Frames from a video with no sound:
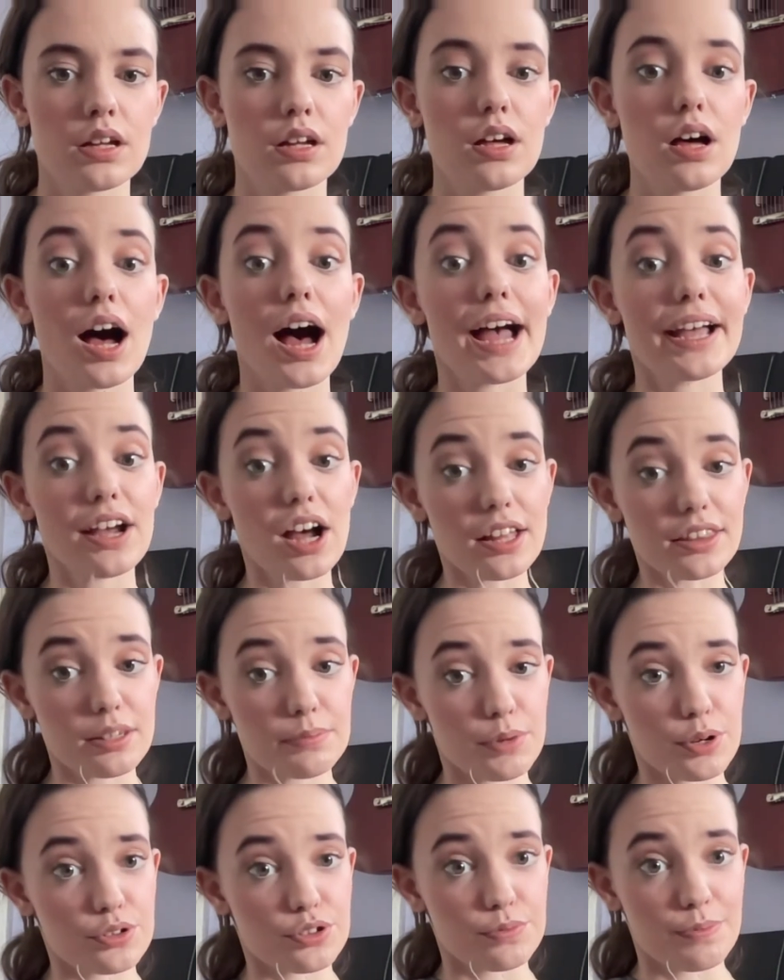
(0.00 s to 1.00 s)
I got the
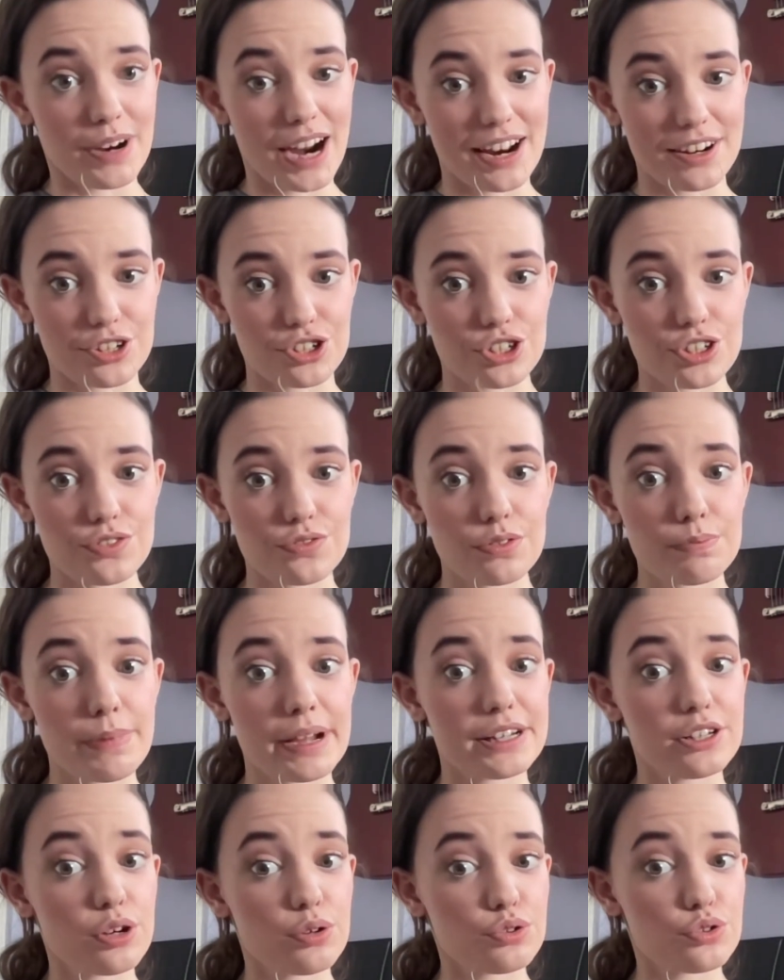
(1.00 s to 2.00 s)
most radishes from my
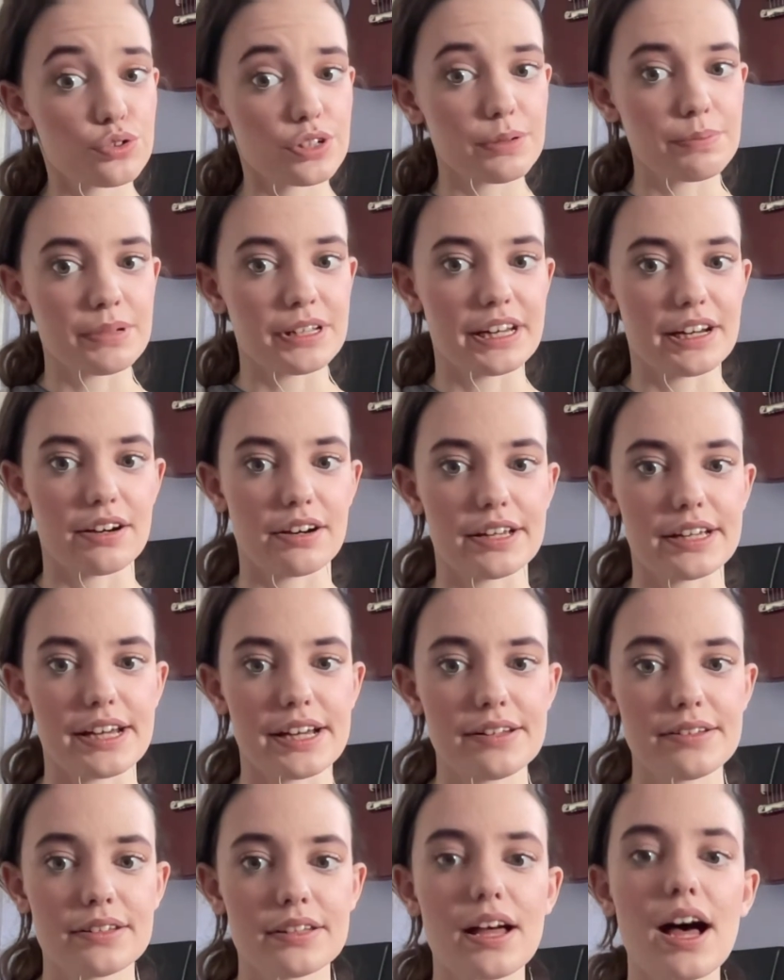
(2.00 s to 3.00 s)
no treatment
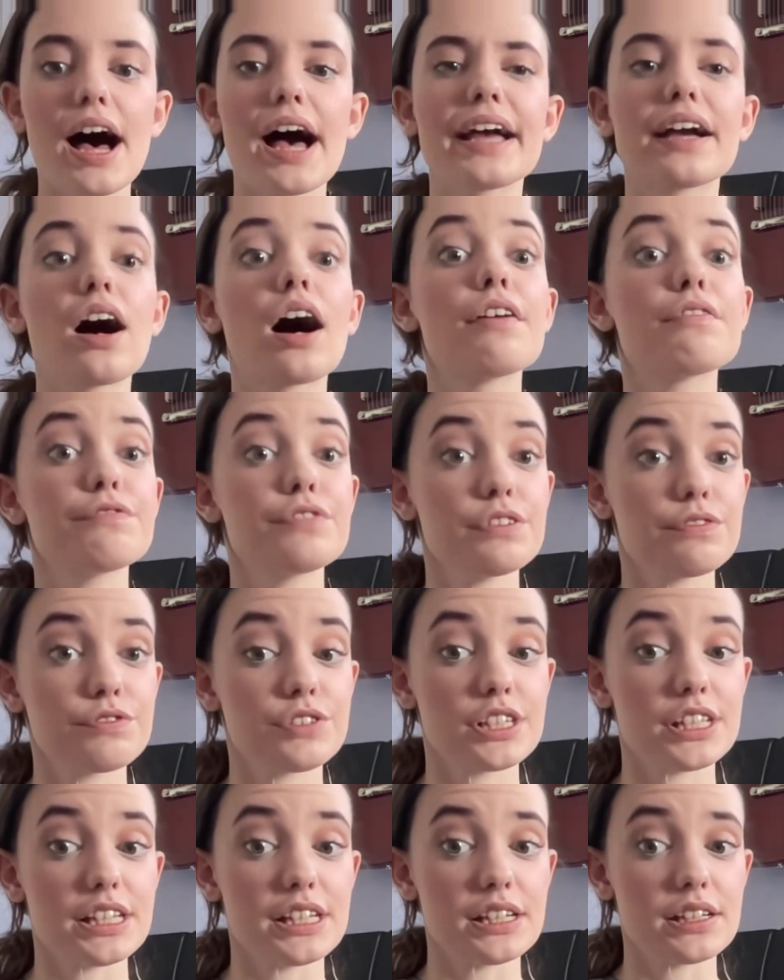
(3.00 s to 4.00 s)
area. I got
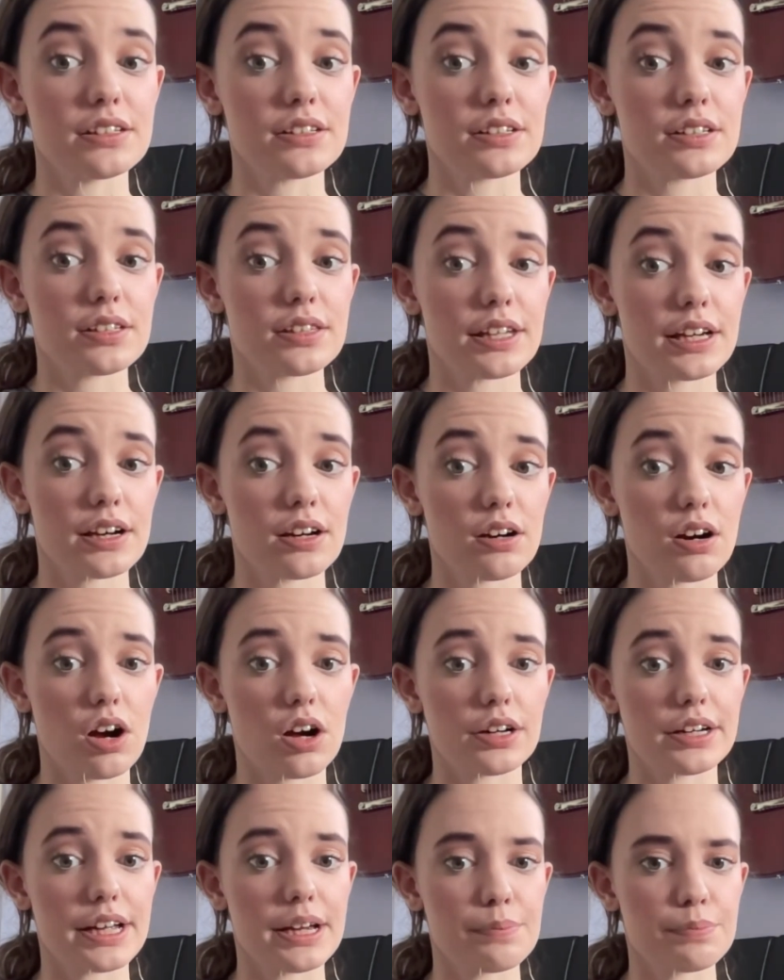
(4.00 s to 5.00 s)
15 there
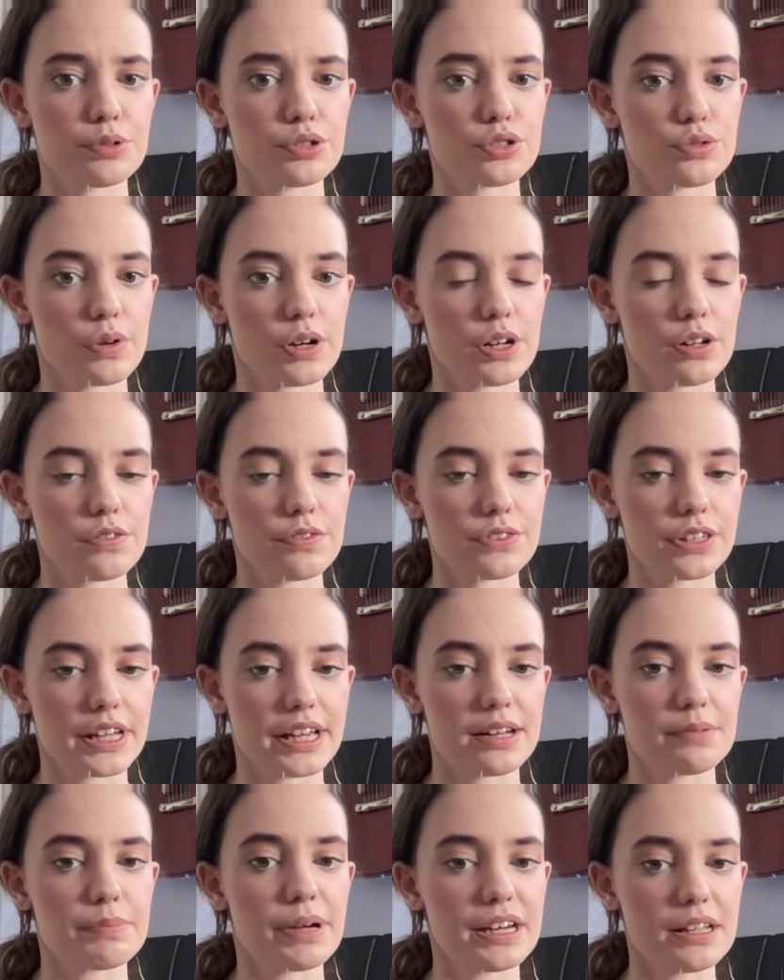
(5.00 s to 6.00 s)
on April 12th
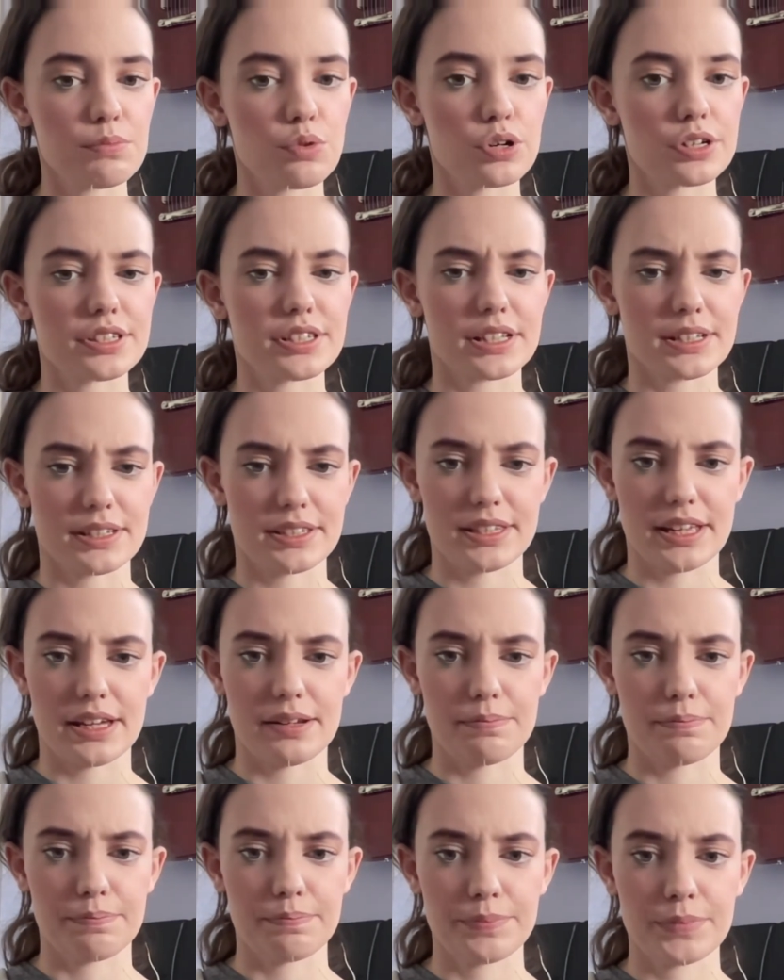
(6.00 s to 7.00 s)
and many more since
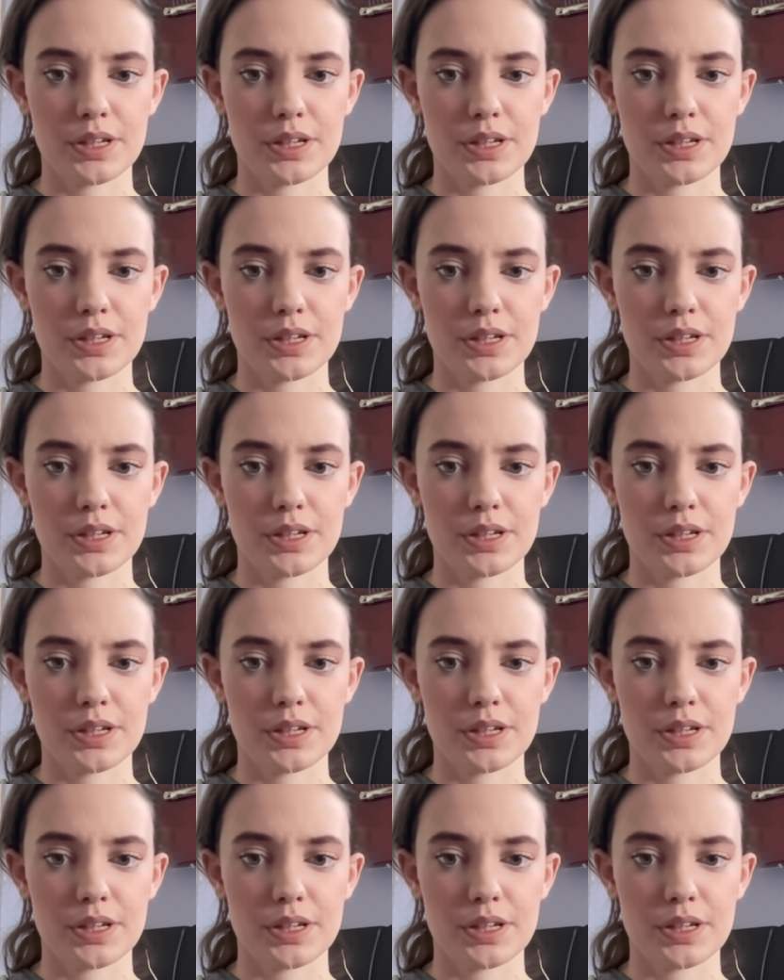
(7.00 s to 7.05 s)
then.